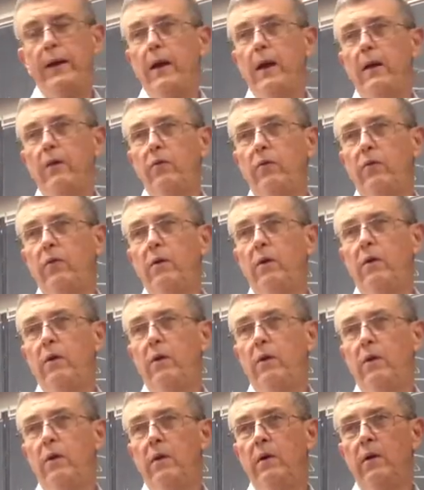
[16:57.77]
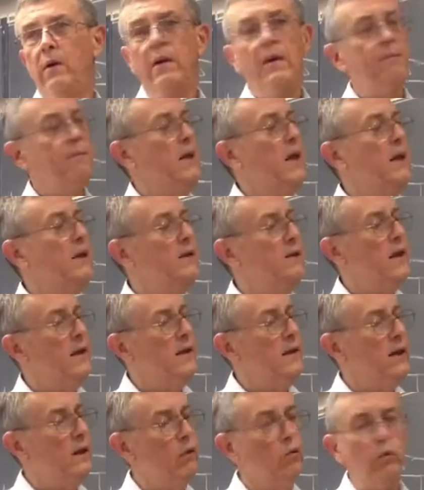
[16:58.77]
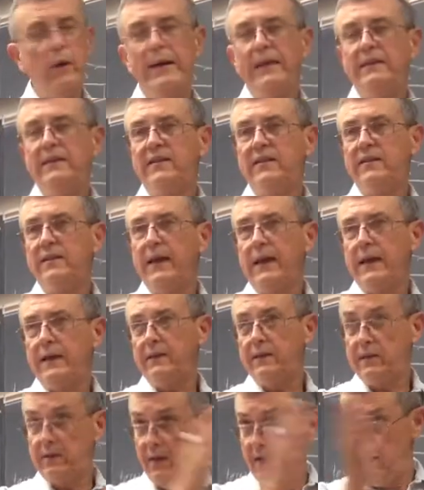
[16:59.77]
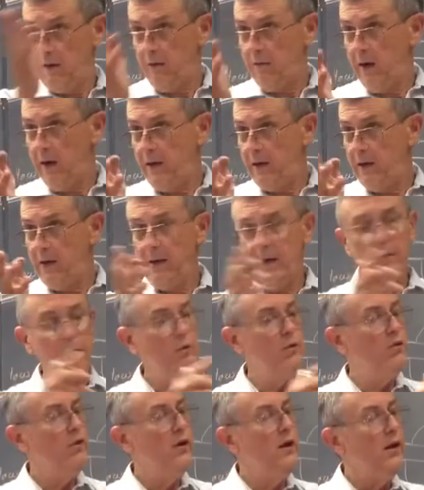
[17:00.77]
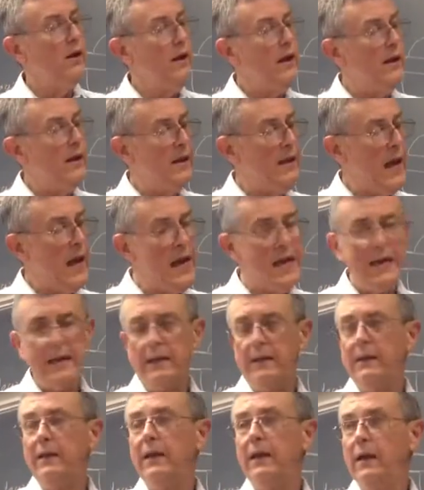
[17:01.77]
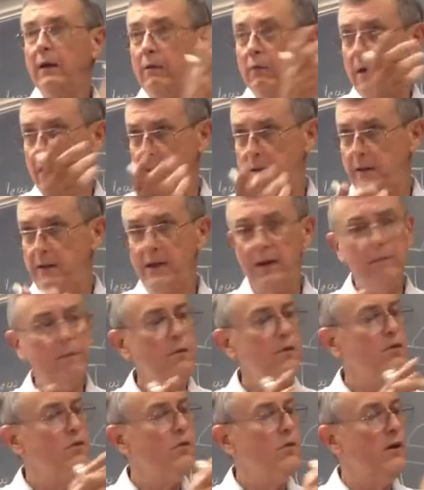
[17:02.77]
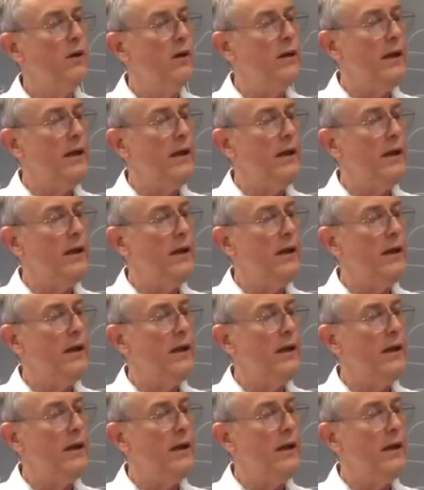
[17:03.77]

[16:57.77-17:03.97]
us. And then it'll read 6, and I write a temperature. And then 8, and I write a temperature. And